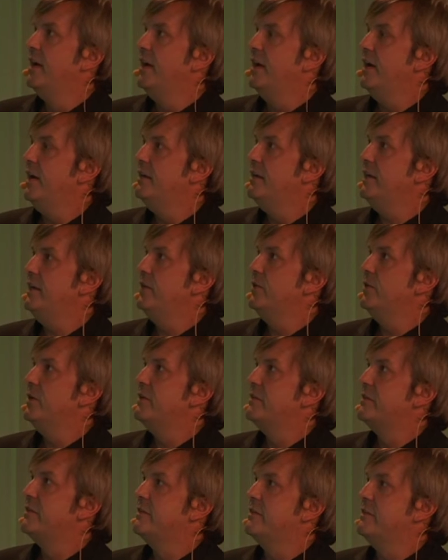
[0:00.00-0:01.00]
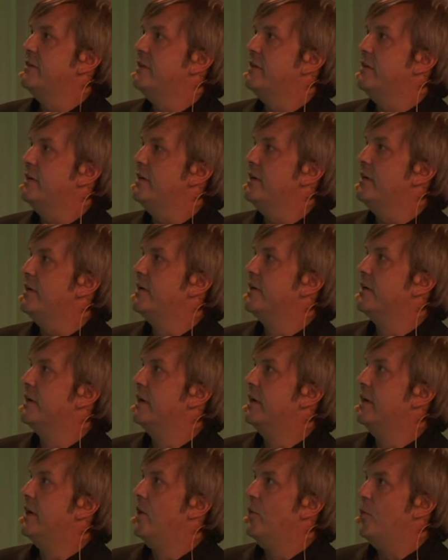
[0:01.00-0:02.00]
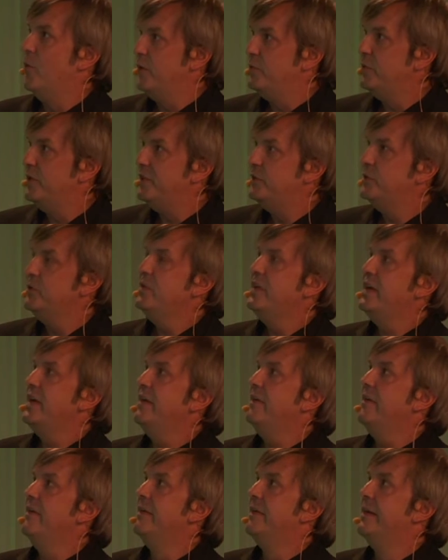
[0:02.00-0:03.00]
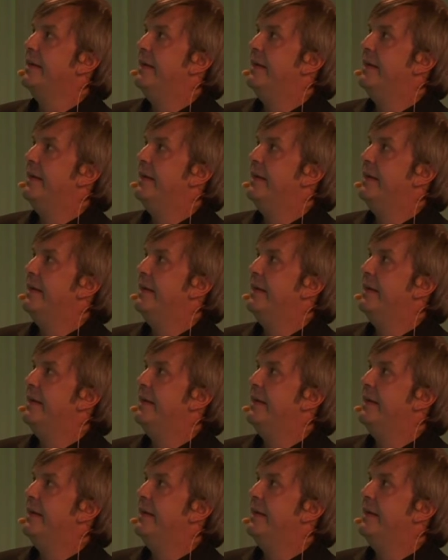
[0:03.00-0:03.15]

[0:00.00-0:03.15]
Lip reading: And here is what we do there.